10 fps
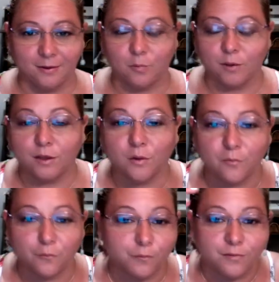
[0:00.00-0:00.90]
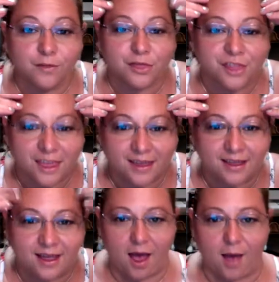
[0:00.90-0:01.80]
when you think
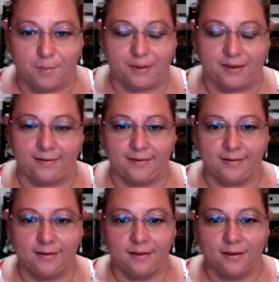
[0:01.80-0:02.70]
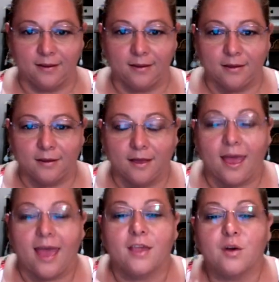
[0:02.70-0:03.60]
happy,
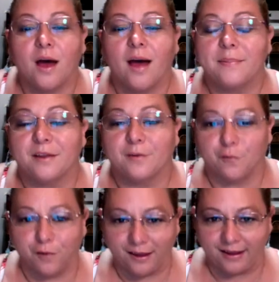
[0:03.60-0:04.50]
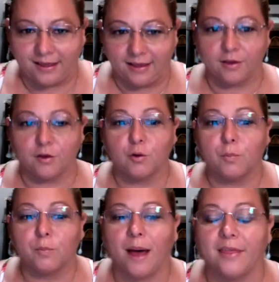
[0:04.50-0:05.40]
and you have the feeling, your
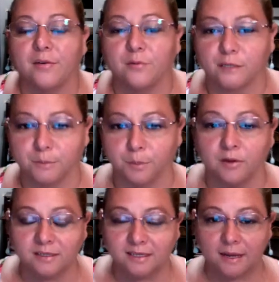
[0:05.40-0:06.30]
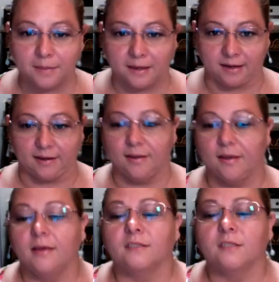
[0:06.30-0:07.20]
body responds chemically.
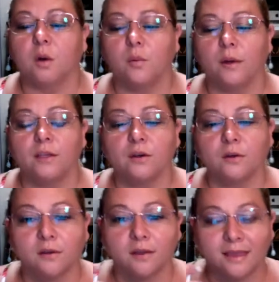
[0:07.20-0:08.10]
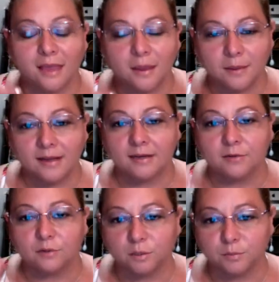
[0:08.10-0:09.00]
So when you chemically
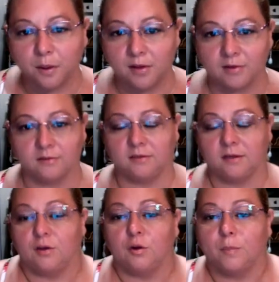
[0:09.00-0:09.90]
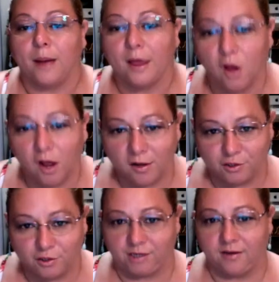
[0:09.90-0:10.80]
responds, your
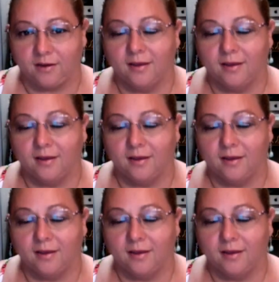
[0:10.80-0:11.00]
biology,